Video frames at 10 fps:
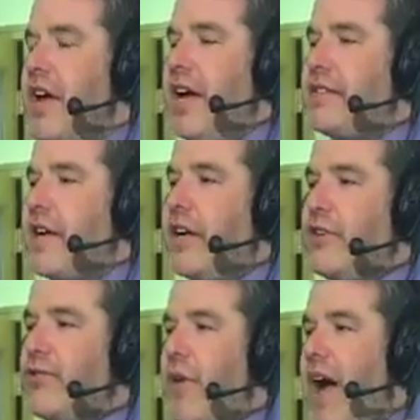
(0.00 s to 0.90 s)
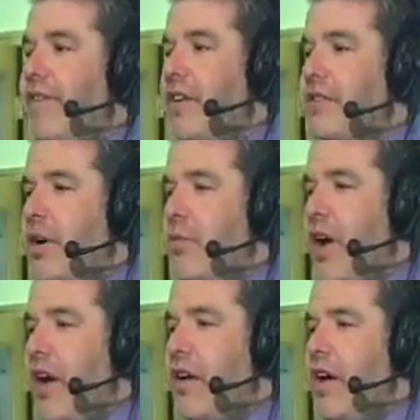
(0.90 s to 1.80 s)
It's like you're driving
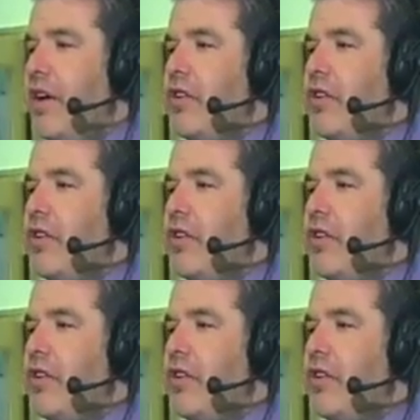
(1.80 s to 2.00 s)
somewhere,